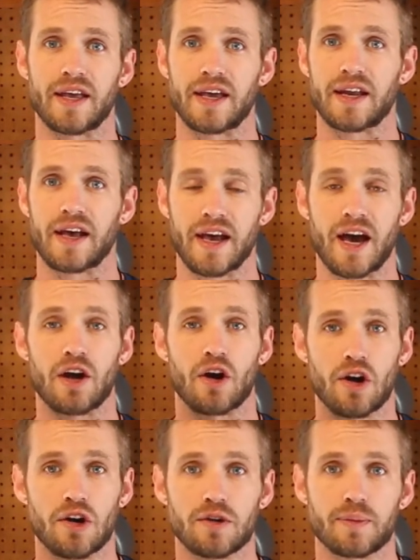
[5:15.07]
And I got
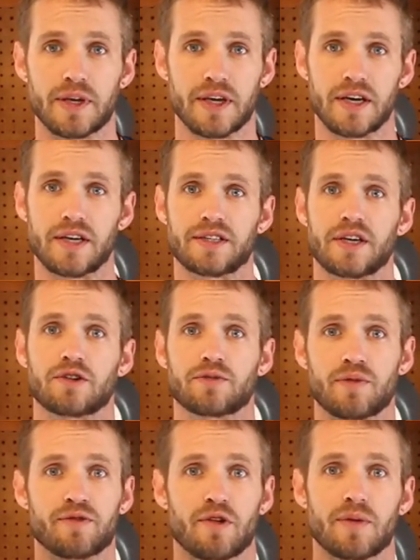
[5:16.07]
hurt because I was
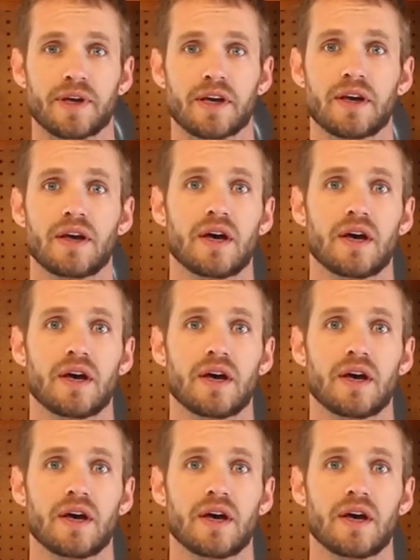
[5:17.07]
performing